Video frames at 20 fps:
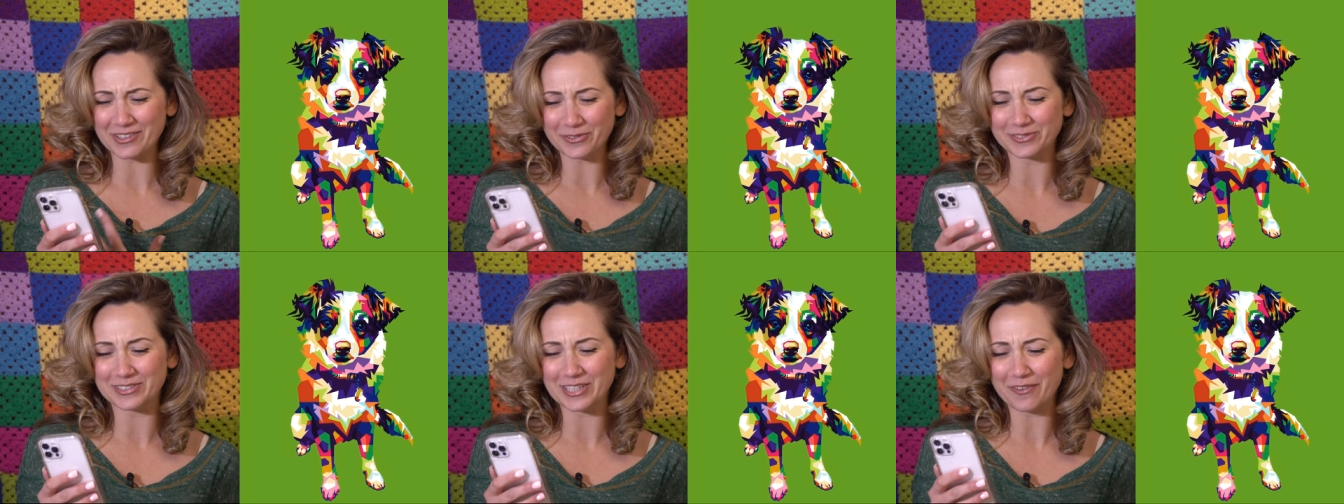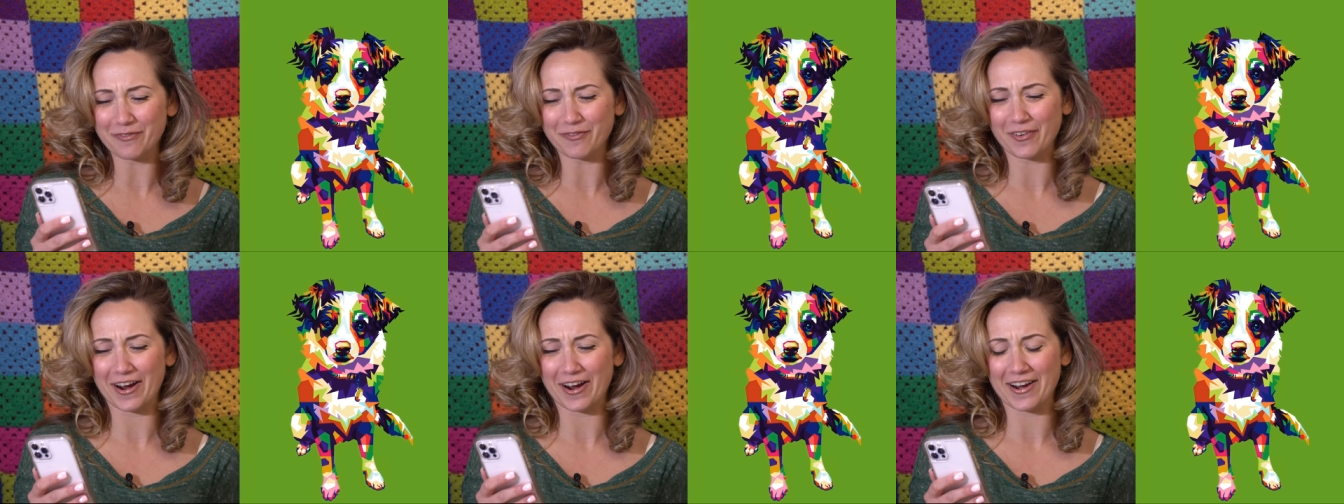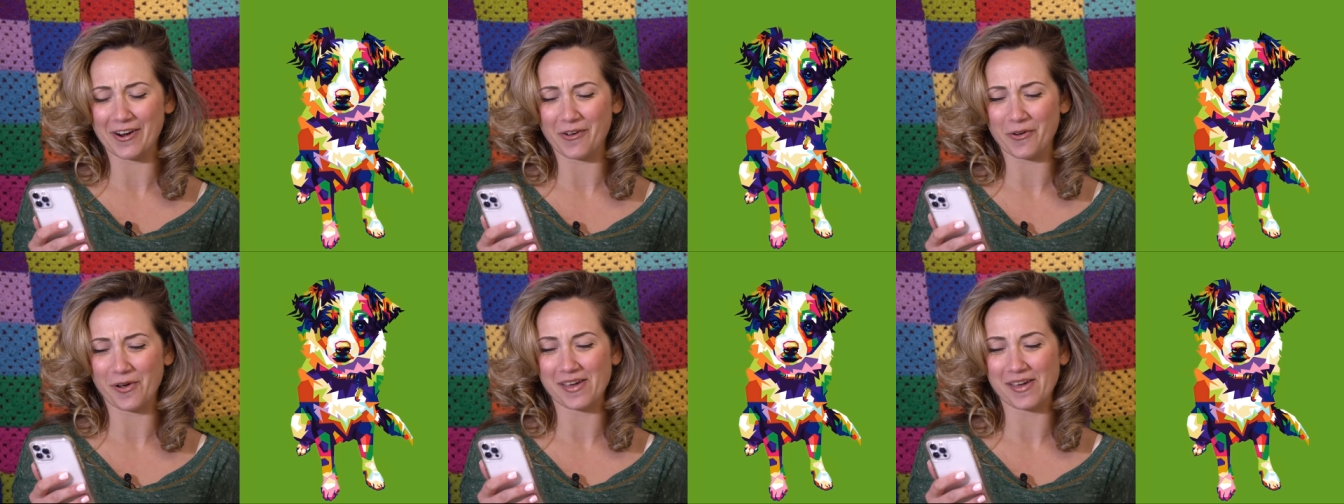so
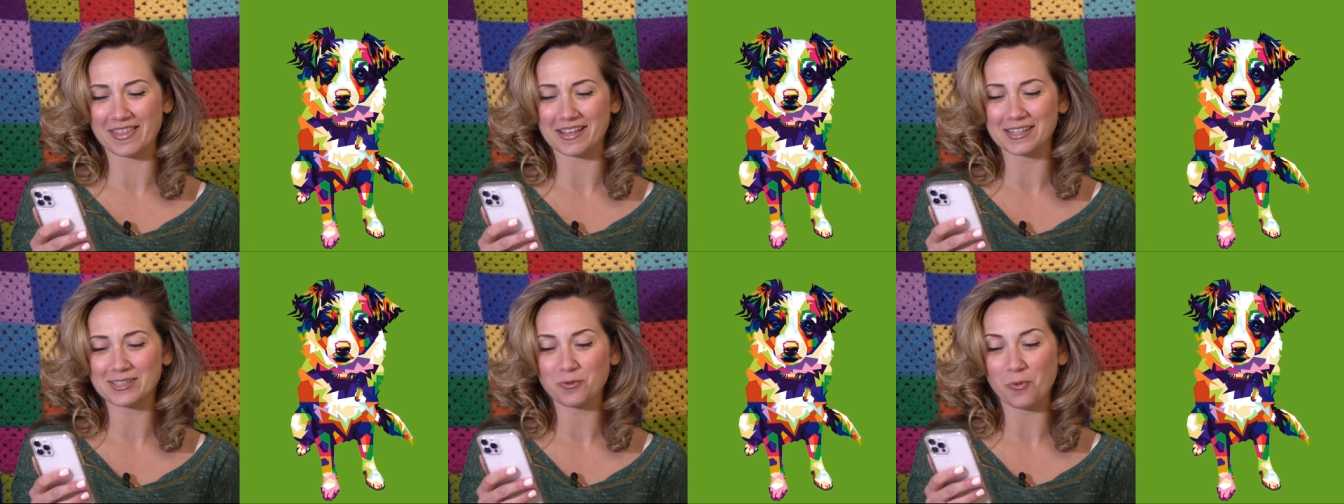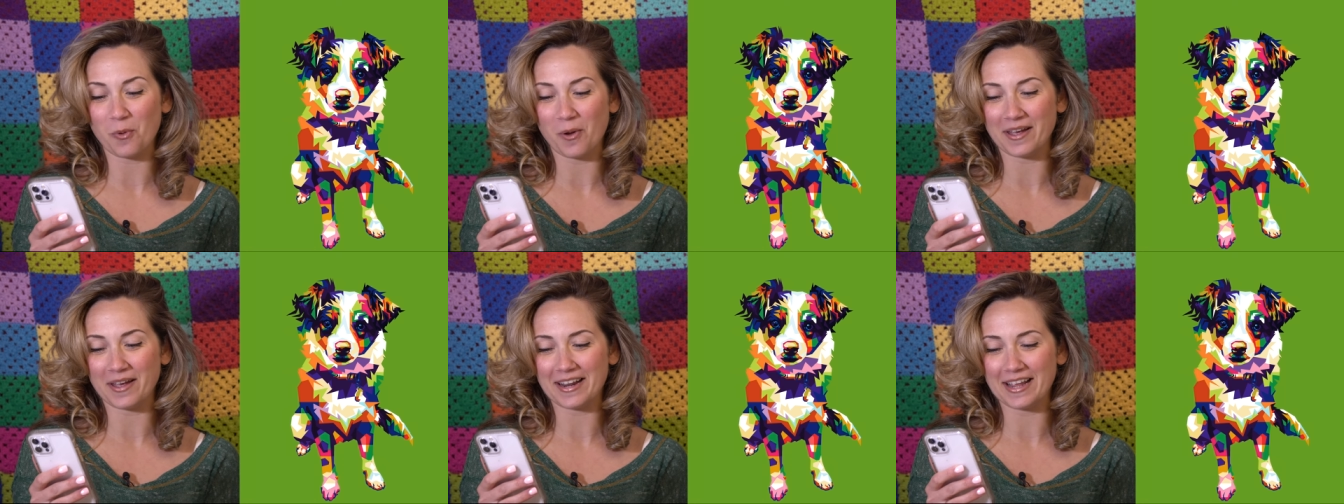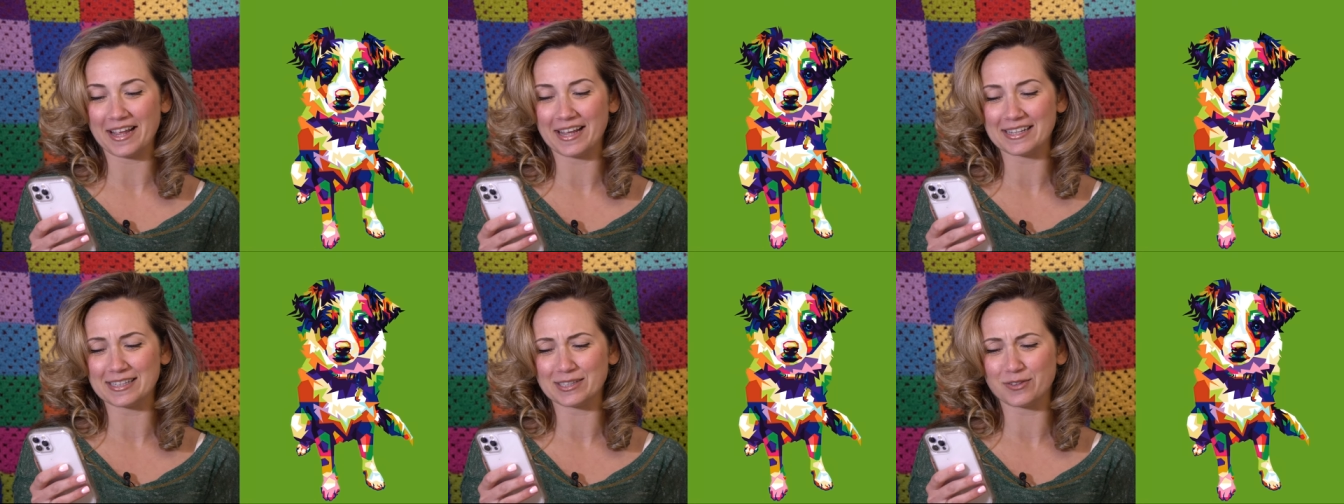different. Okay, this one
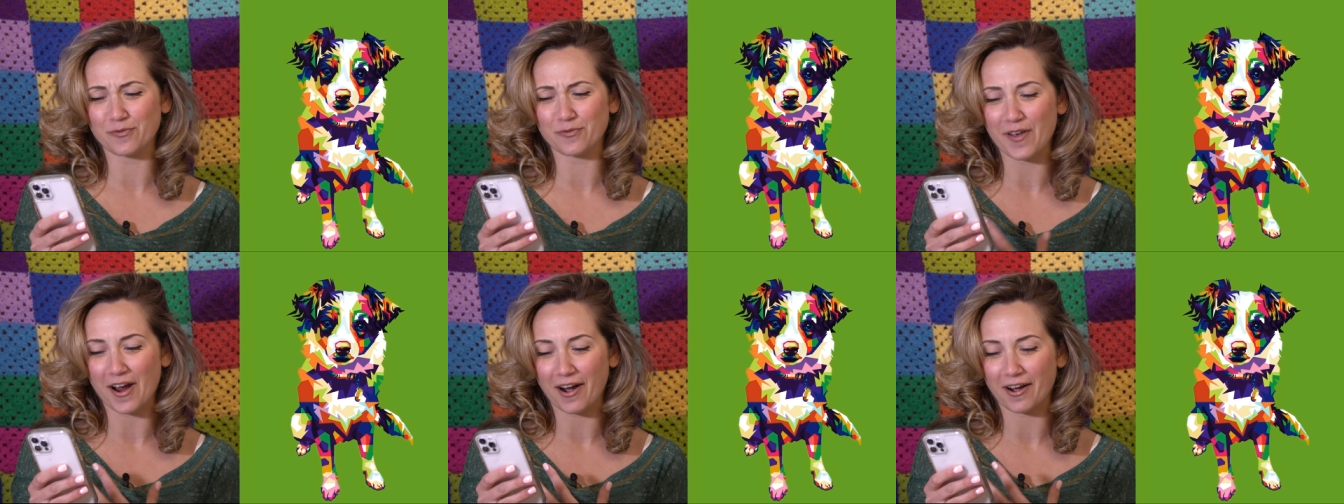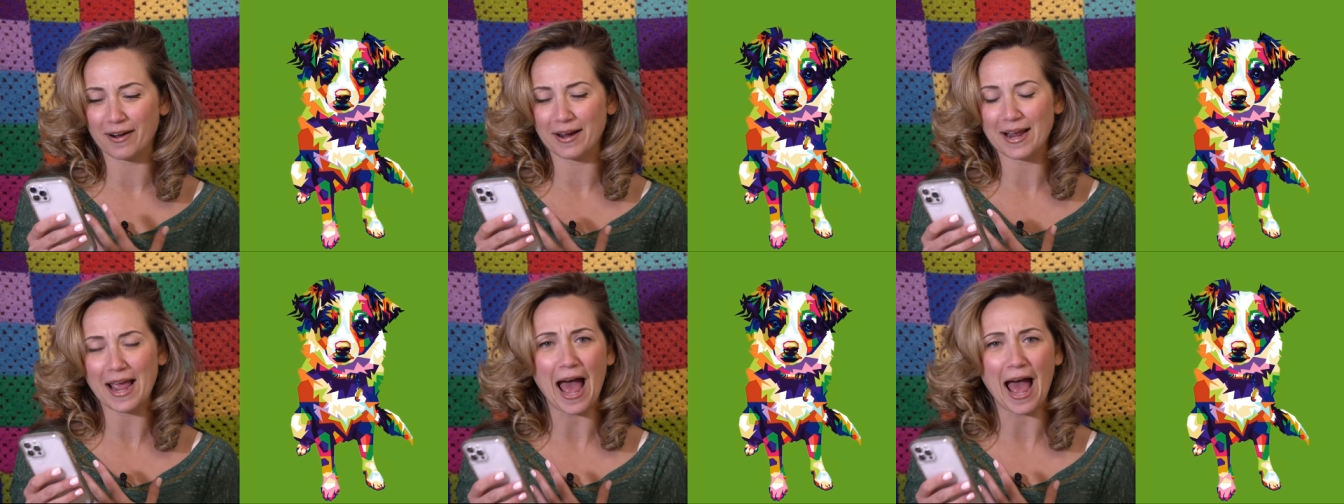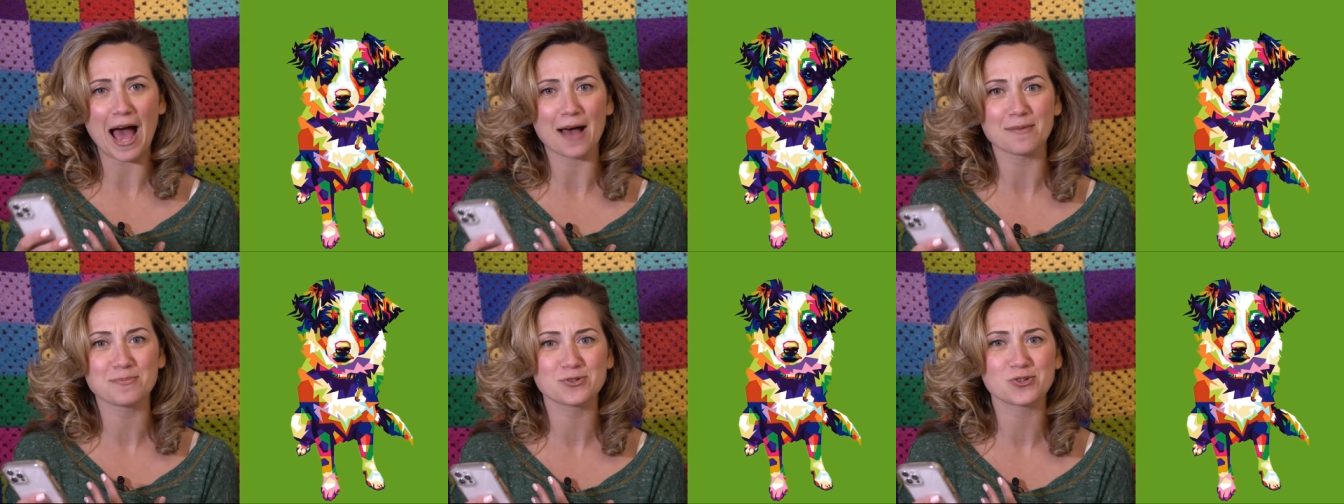is very
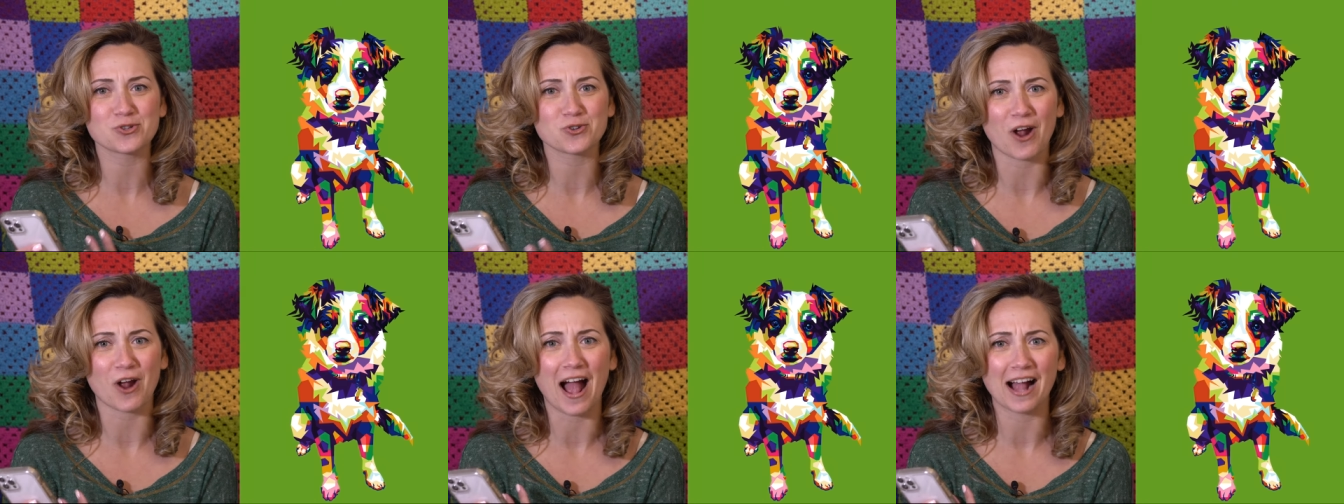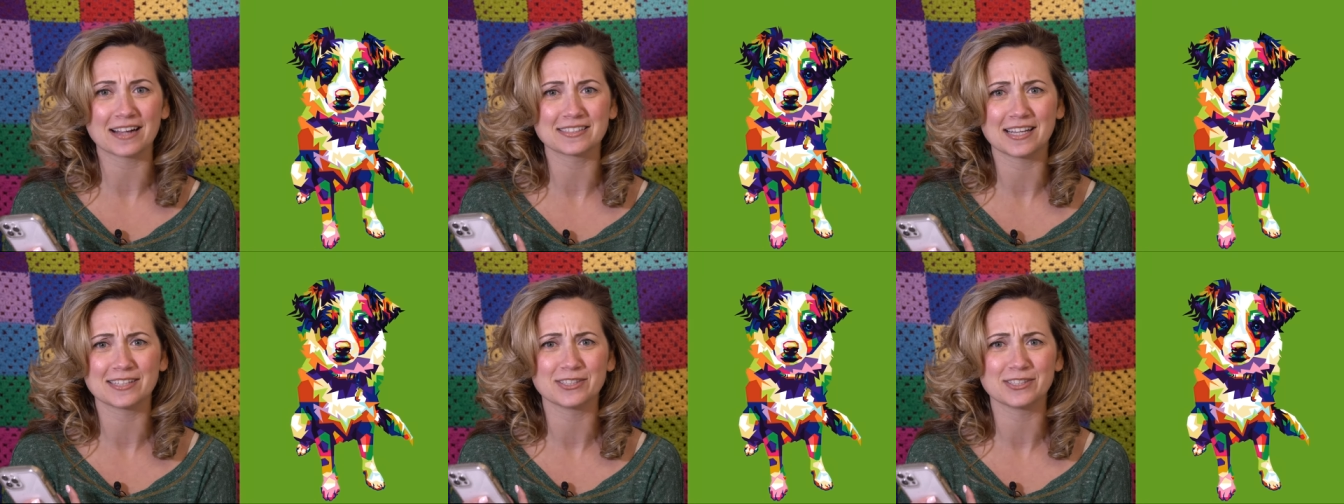abstract,